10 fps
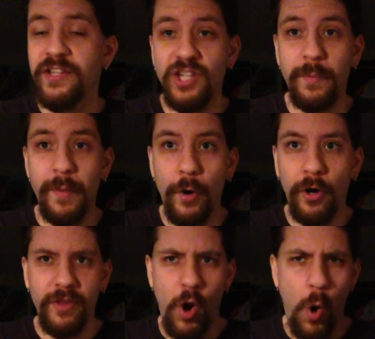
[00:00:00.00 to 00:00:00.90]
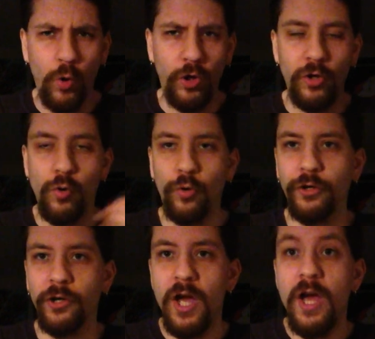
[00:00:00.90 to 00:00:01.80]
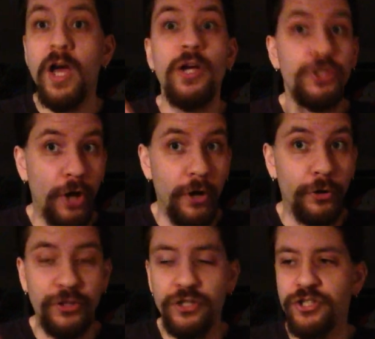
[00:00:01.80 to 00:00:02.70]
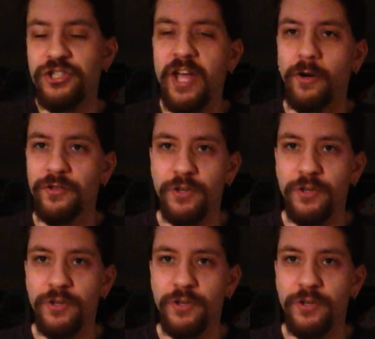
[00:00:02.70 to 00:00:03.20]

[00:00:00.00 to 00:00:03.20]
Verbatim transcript: It's going to be part of the Horror Corner, Sean Erschen's channel.